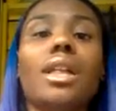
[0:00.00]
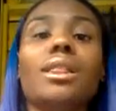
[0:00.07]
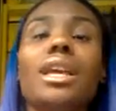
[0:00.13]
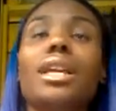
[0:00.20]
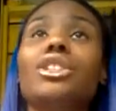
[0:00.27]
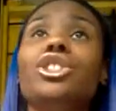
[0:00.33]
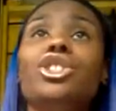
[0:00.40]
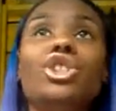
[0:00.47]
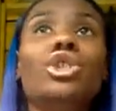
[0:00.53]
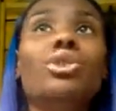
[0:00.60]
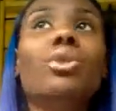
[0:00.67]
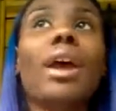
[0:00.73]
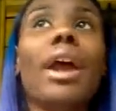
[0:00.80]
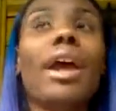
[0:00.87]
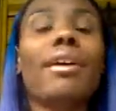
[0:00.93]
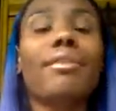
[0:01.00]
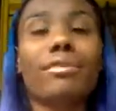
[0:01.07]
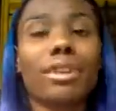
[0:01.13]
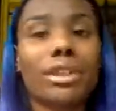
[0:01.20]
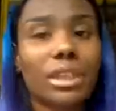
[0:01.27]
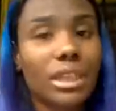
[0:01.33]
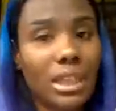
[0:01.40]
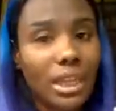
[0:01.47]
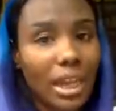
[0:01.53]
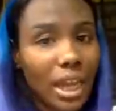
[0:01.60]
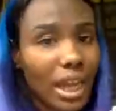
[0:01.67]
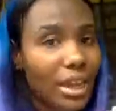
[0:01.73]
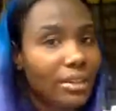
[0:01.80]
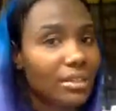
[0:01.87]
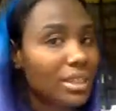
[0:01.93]
They do have really good
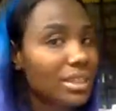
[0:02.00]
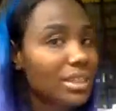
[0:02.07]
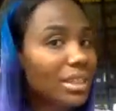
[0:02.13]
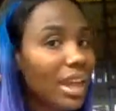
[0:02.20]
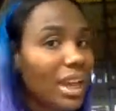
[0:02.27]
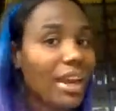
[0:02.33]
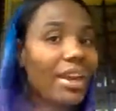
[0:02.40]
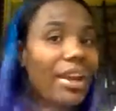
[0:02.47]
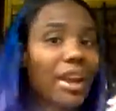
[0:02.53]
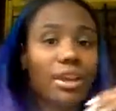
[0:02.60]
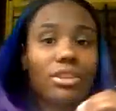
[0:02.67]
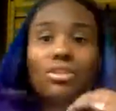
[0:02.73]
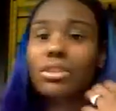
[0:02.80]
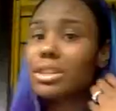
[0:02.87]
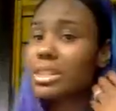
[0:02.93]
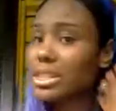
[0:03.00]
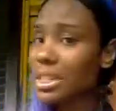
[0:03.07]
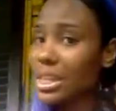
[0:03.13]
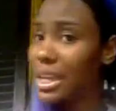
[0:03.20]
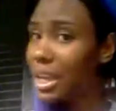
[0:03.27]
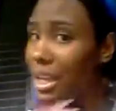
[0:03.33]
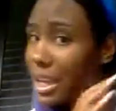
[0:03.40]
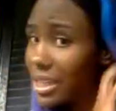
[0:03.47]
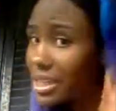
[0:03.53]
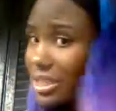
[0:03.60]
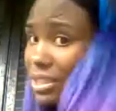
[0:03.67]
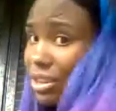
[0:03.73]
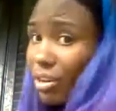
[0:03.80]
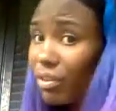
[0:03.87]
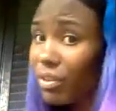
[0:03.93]
hair. This hair, as you can see, is
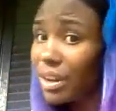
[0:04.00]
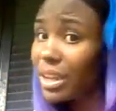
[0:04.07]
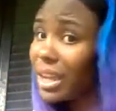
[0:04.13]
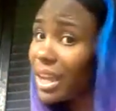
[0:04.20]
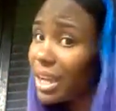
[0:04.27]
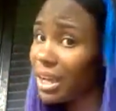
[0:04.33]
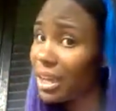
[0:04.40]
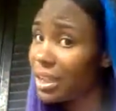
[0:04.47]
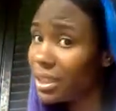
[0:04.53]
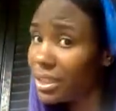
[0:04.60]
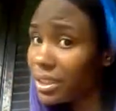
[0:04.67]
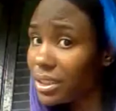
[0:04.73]
still really good.